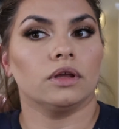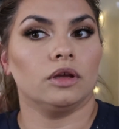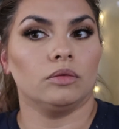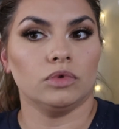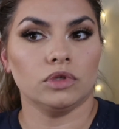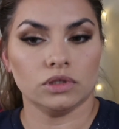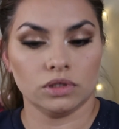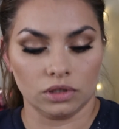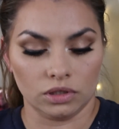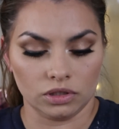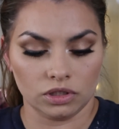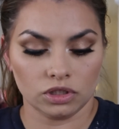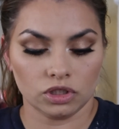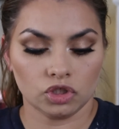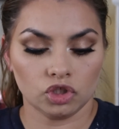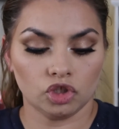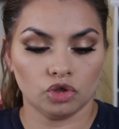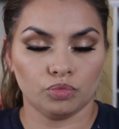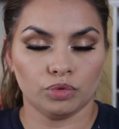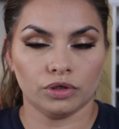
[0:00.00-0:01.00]
Okay, I'm using a
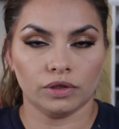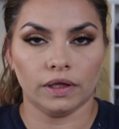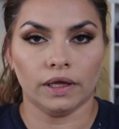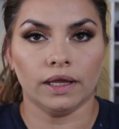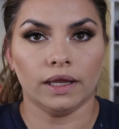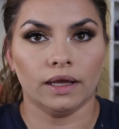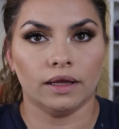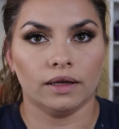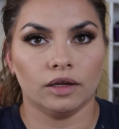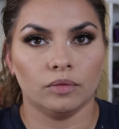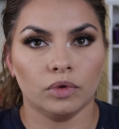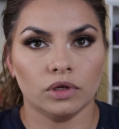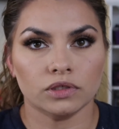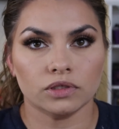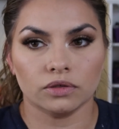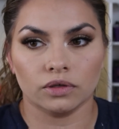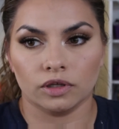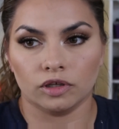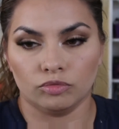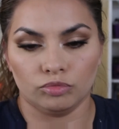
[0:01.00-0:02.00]
super light hand. I'm
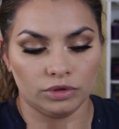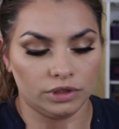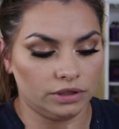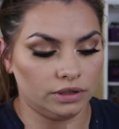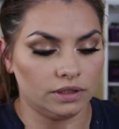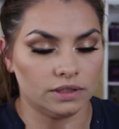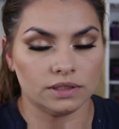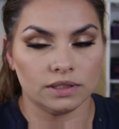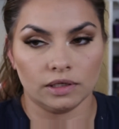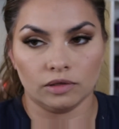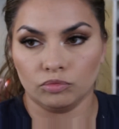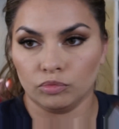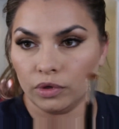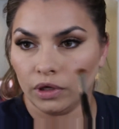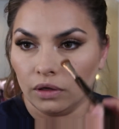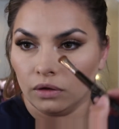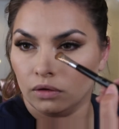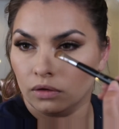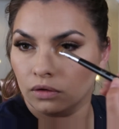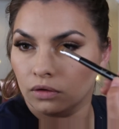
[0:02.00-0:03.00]
also going to blend this in,
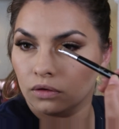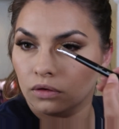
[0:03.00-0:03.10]
but...